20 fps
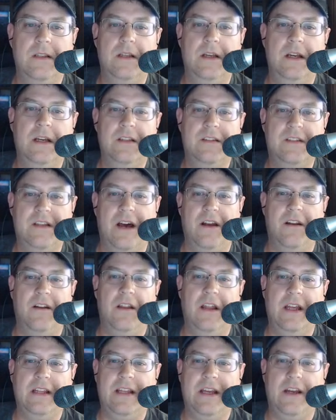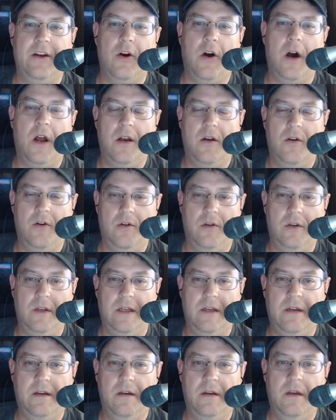It sounded like they caught it
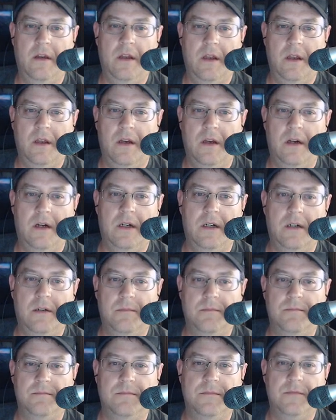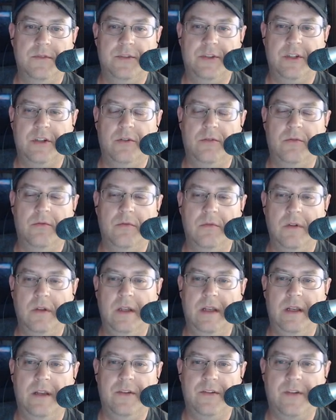early. So,
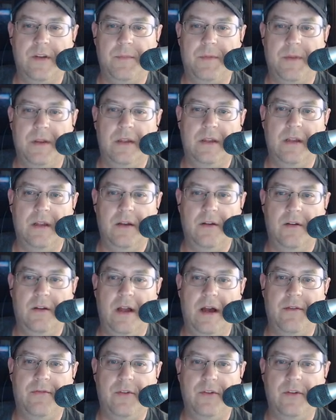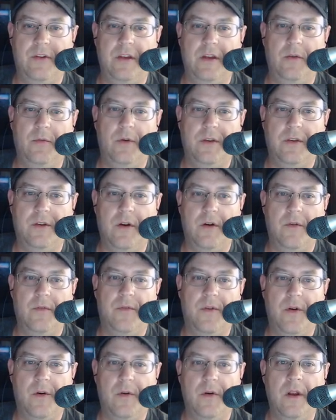and it's something that he'll have to deal with going
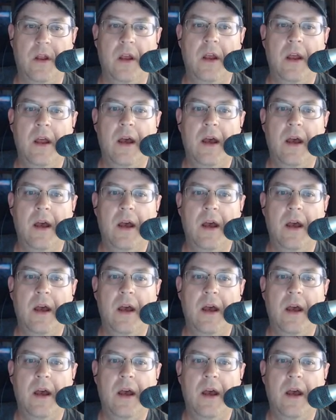forward.